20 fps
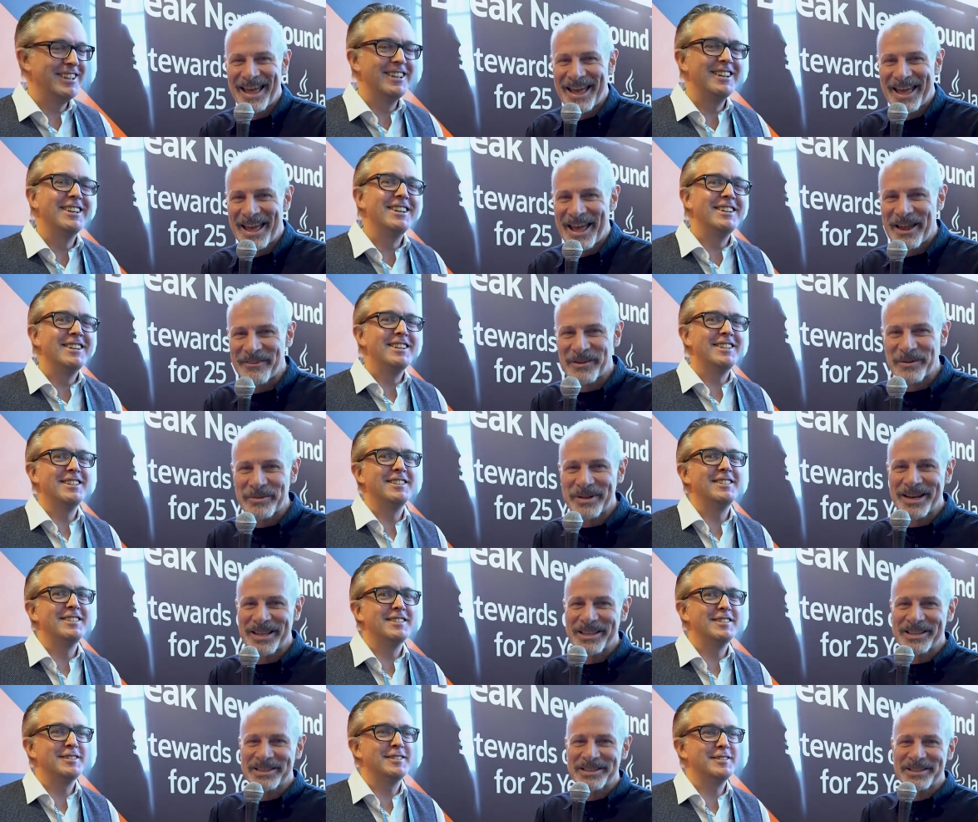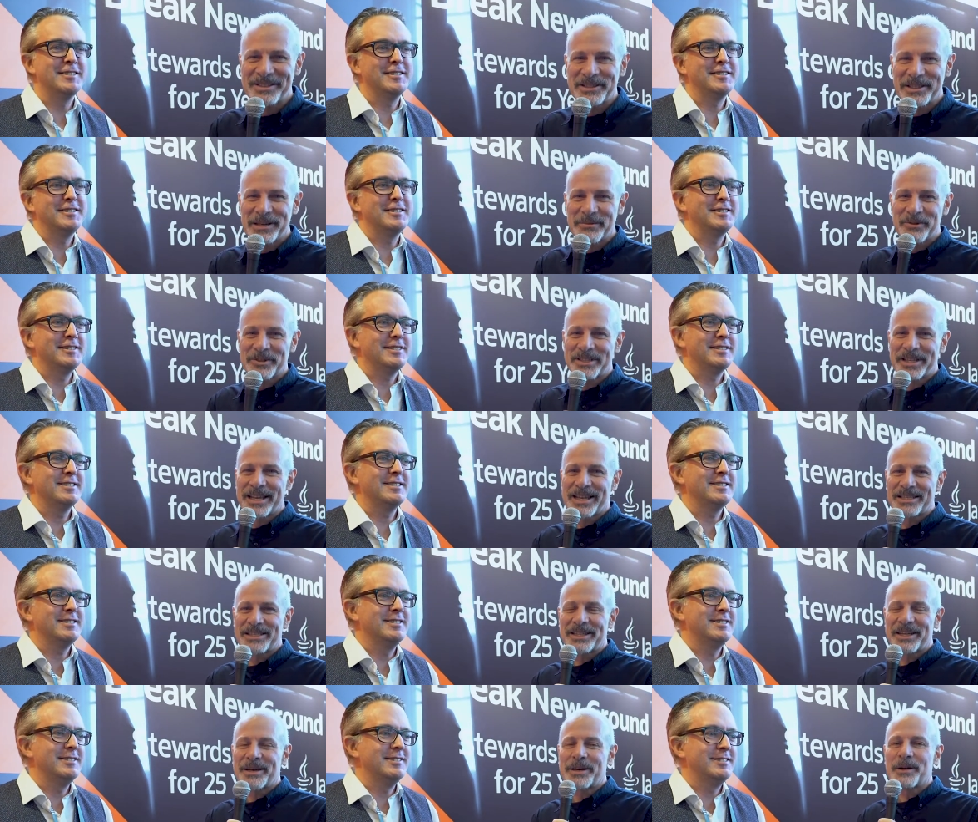Speaker 1: Hey everybody, this is Jim
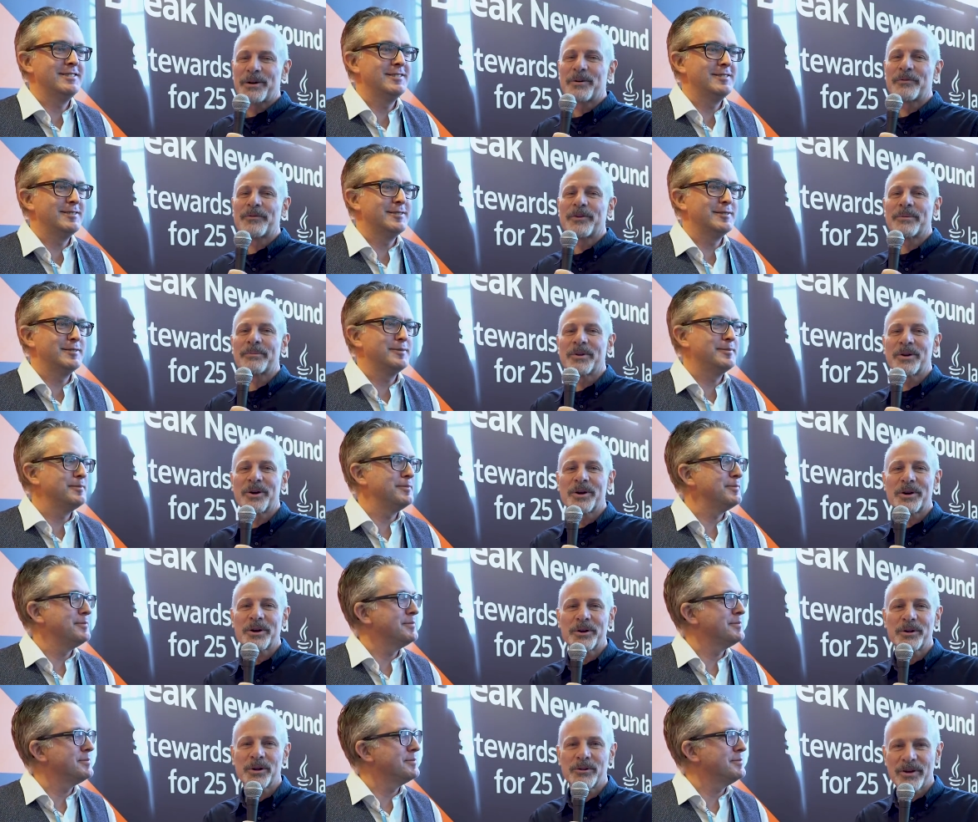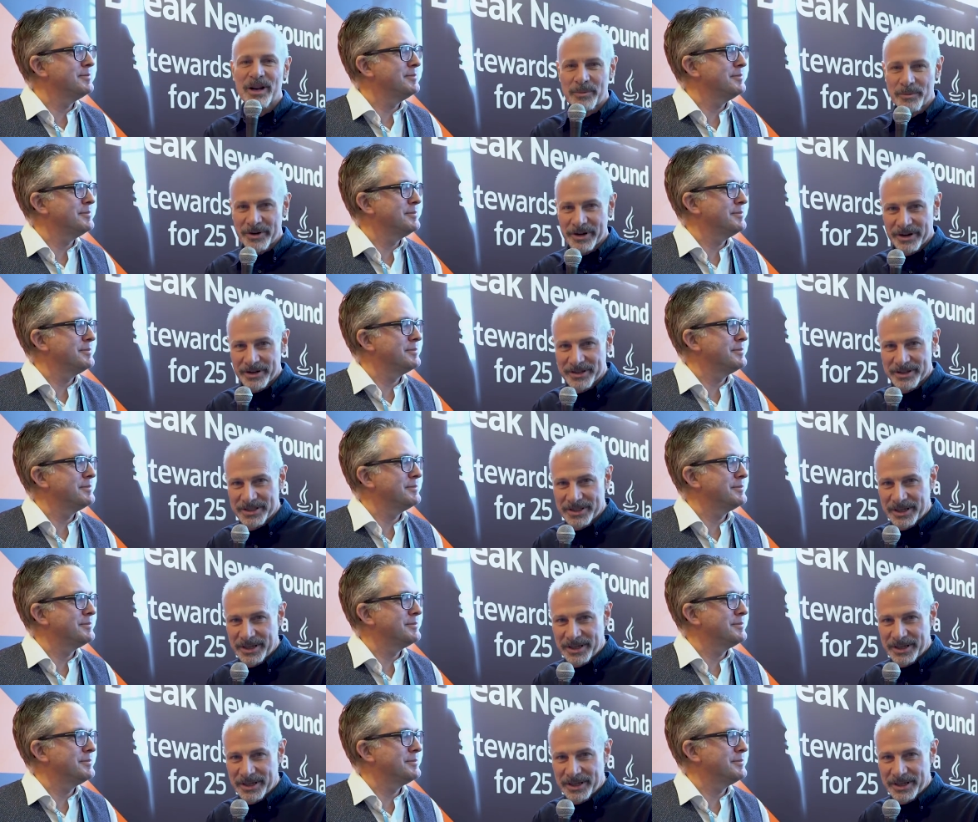Grisanzio from the Oracle Groundbreakers